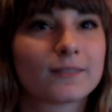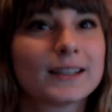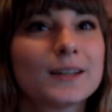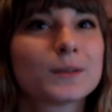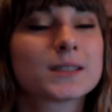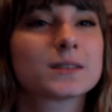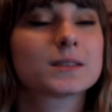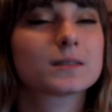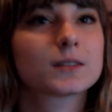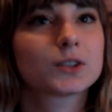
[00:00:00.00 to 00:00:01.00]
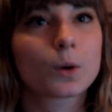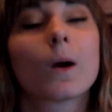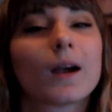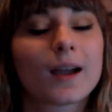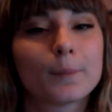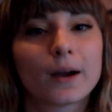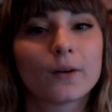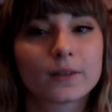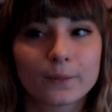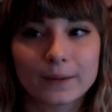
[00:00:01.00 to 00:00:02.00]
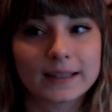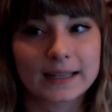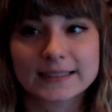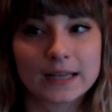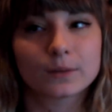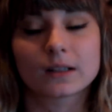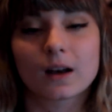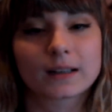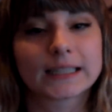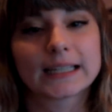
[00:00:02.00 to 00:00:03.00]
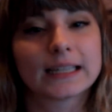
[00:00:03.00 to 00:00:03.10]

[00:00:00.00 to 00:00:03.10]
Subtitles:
I really wasn't sure about the way that I sounded on it.